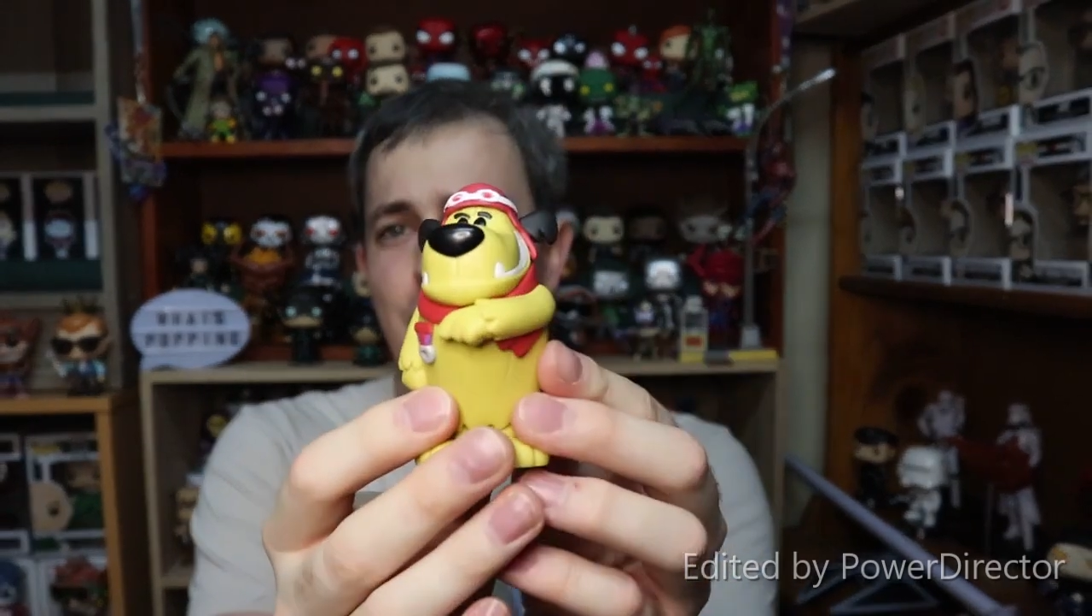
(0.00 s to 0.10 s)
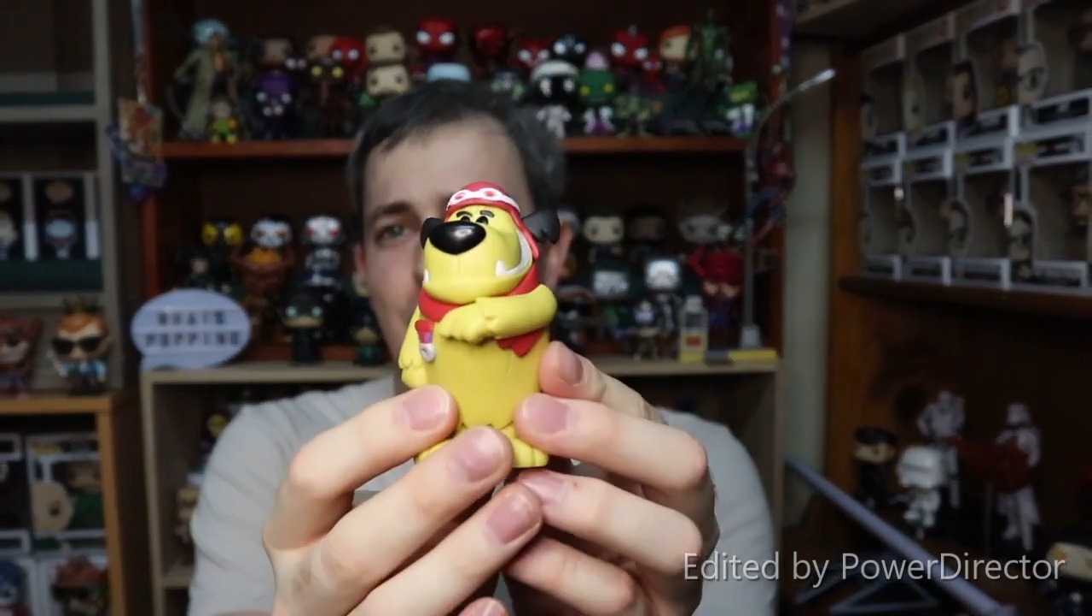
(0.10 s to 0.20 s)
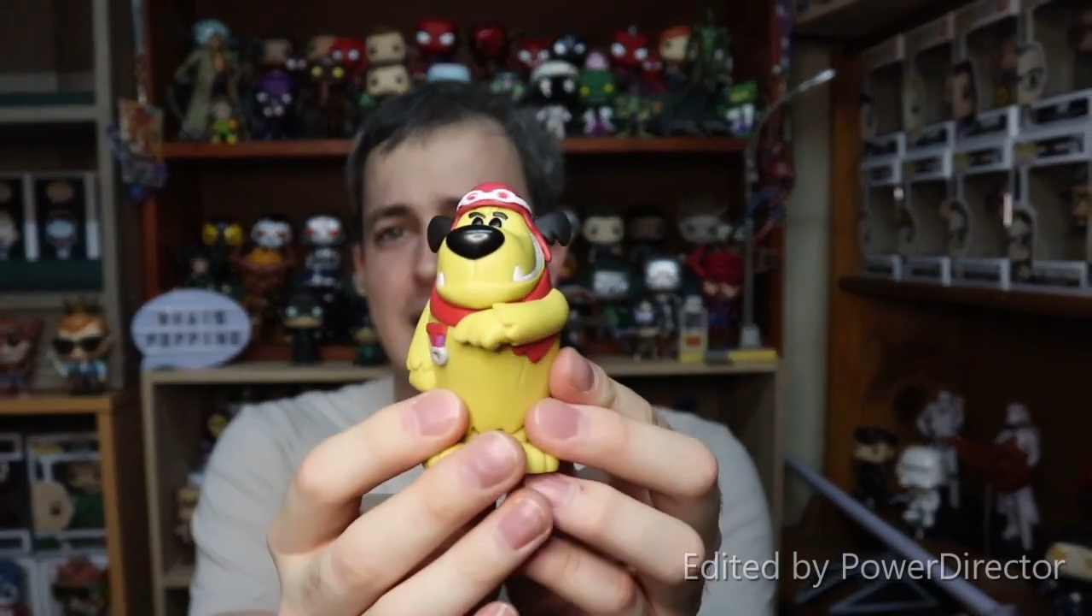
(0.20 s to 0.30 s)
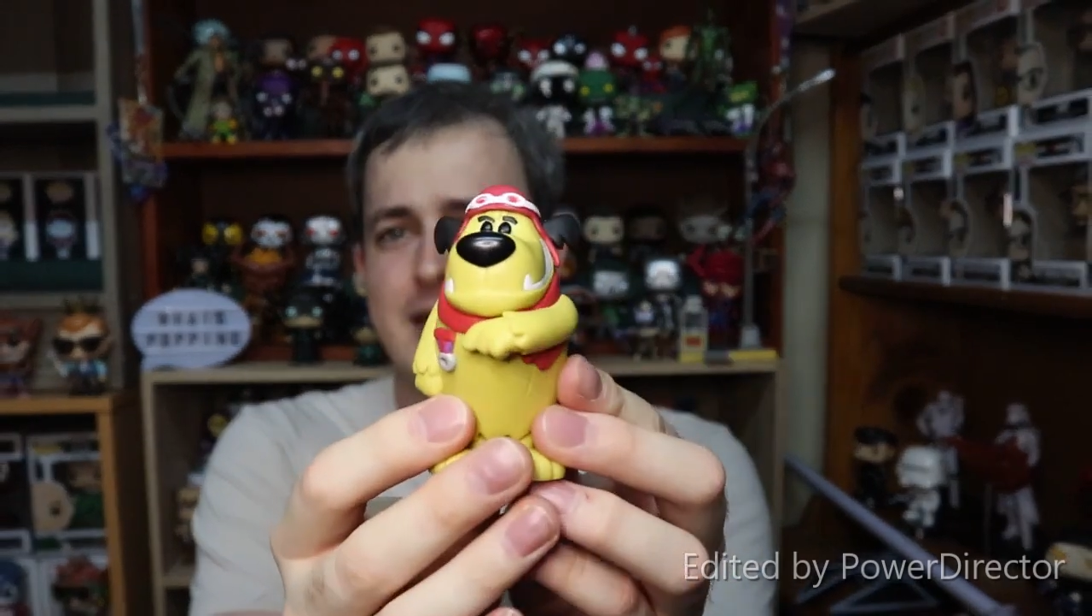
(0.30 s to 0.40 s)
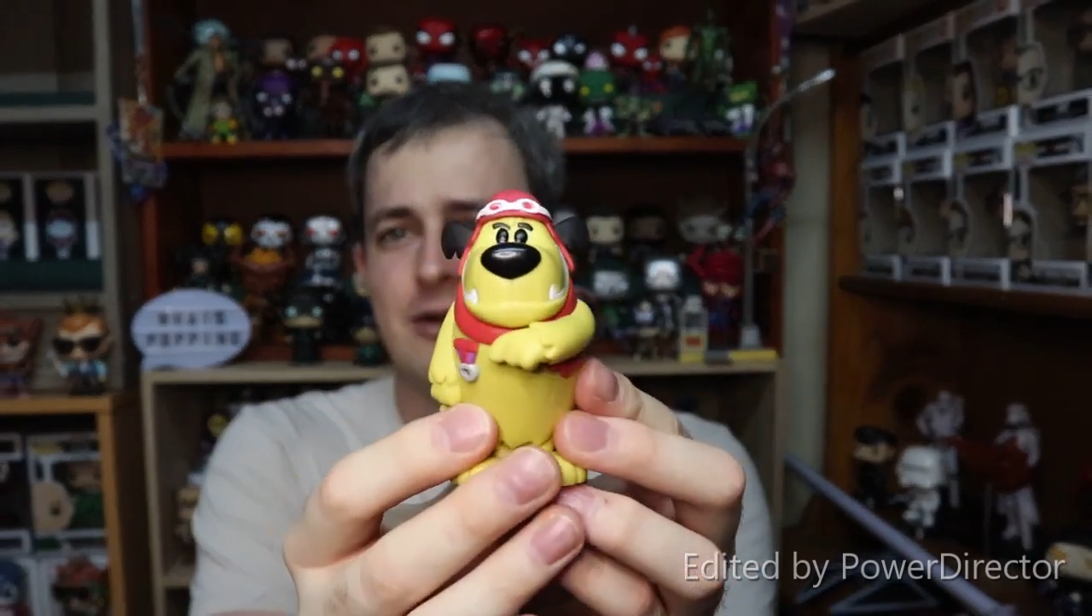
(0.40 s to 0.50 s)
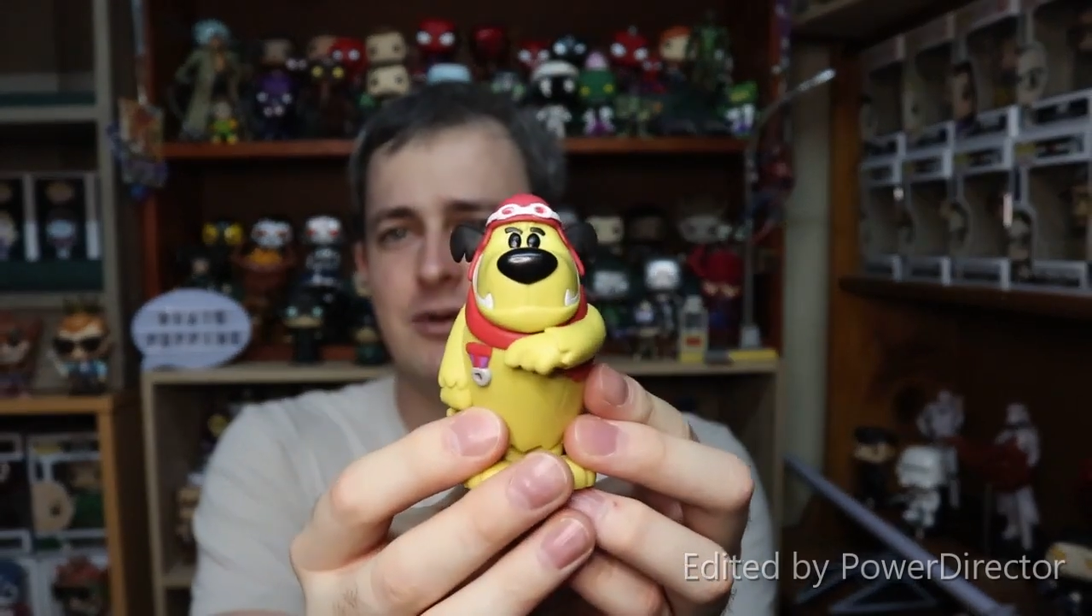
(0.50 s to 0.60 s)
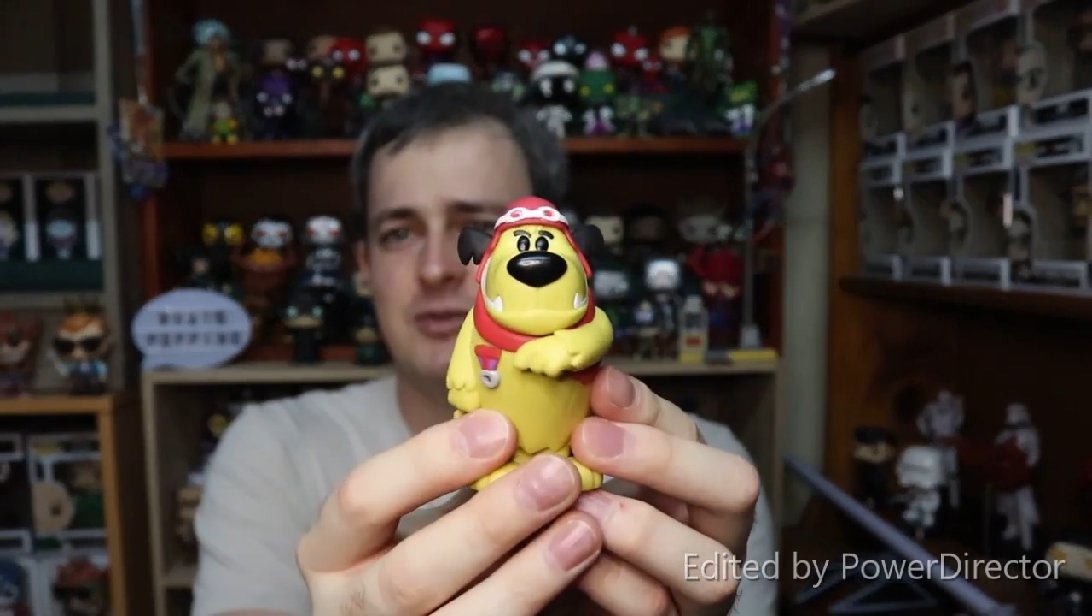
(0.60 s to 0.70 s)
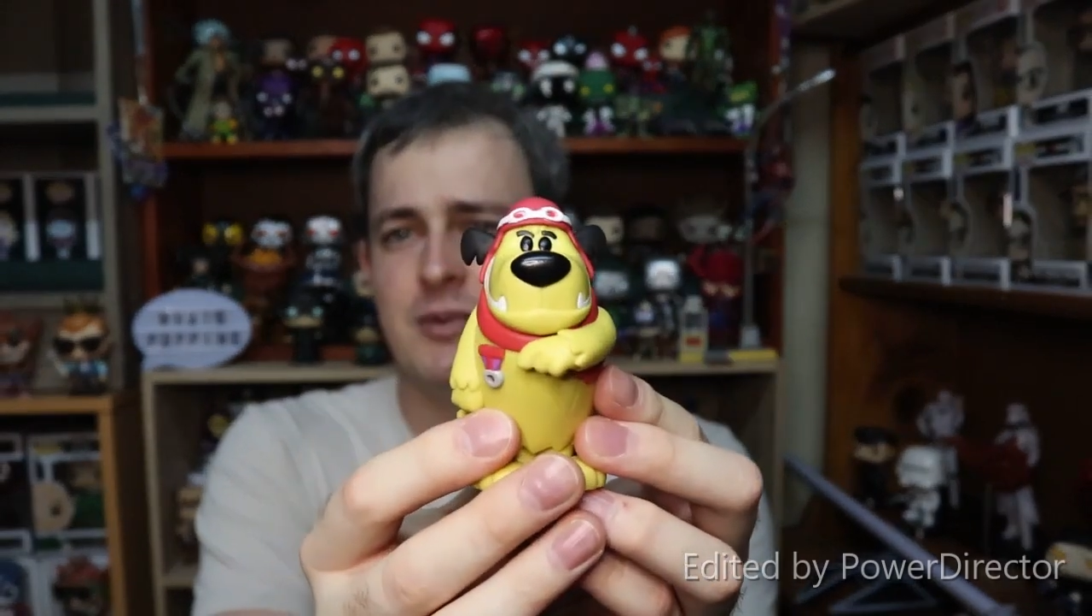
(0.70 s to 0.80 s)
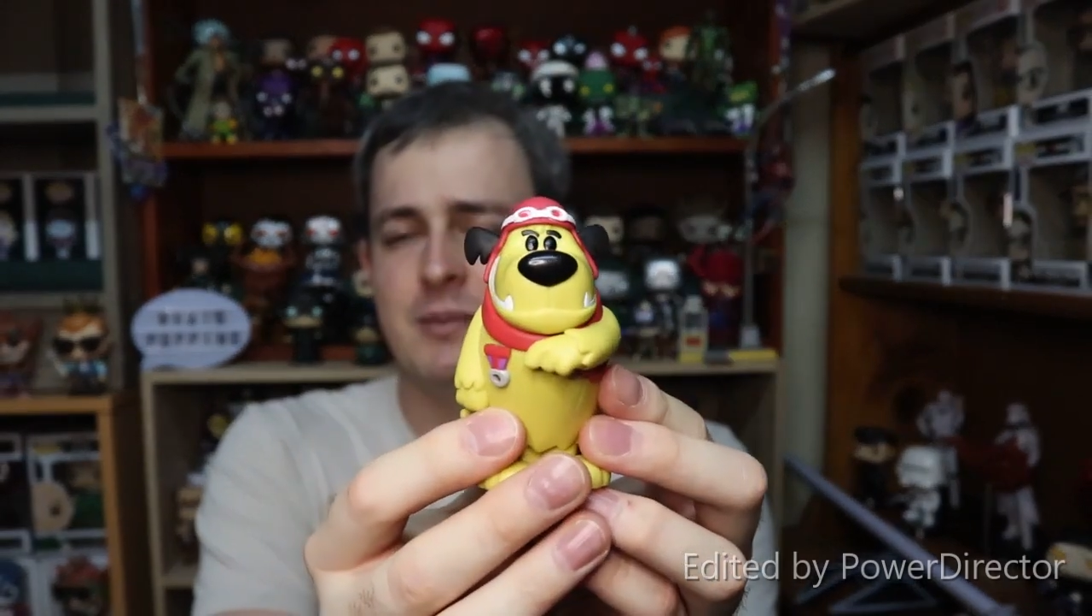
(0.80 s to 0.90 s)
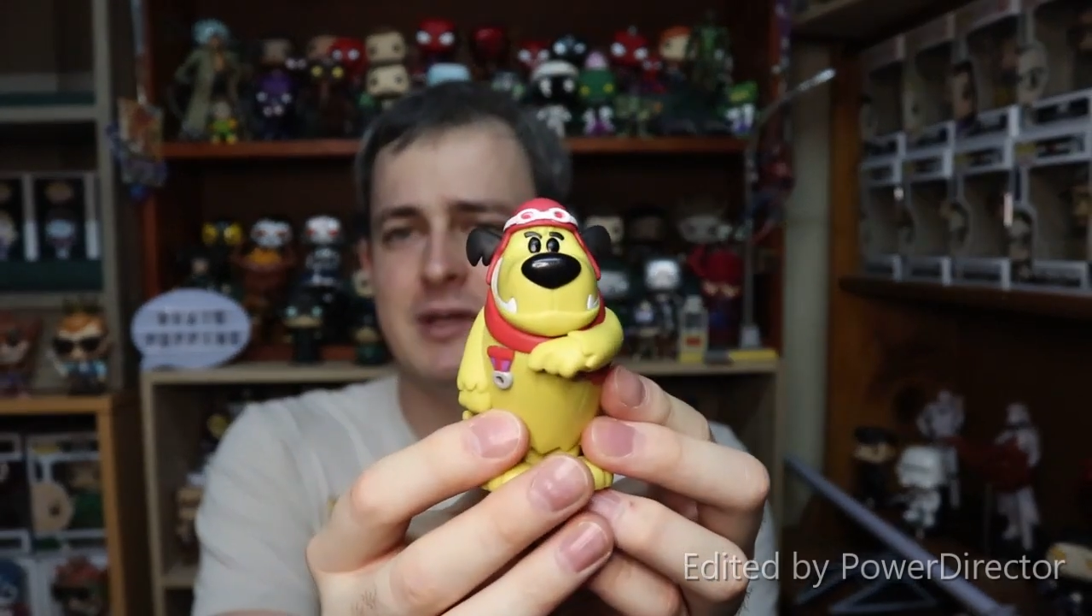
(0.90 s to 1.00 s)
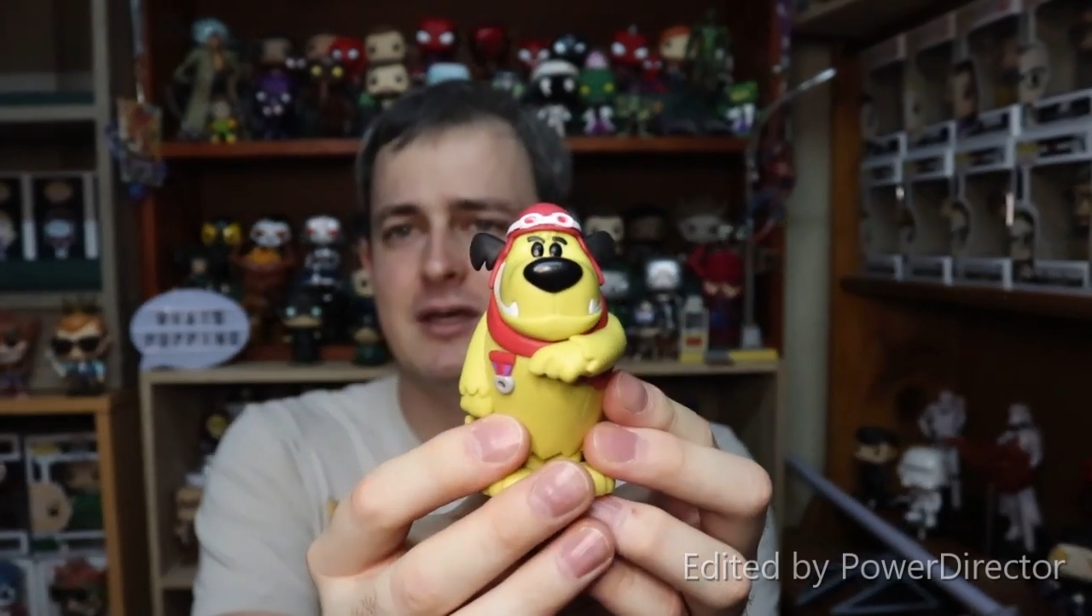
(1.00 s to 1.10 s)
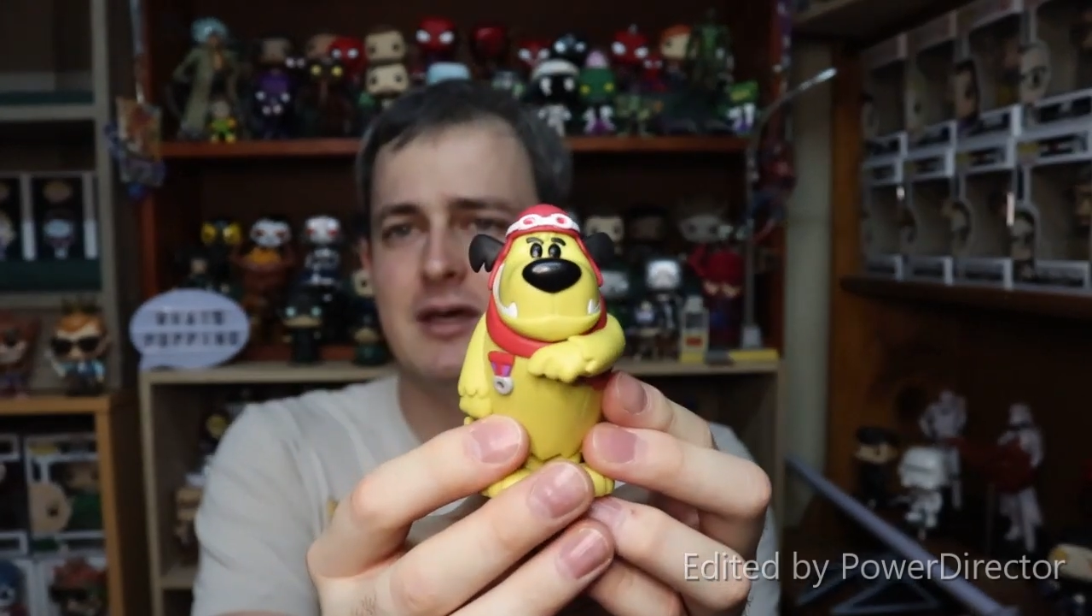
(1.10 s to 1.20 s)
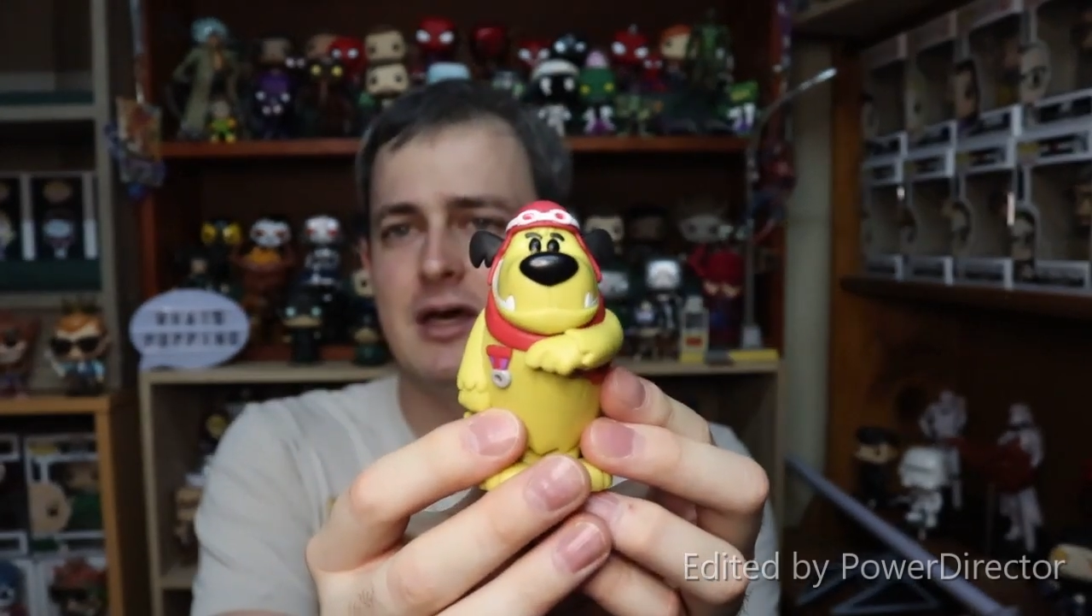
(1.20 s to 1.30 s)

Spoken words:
a while here on What's Popping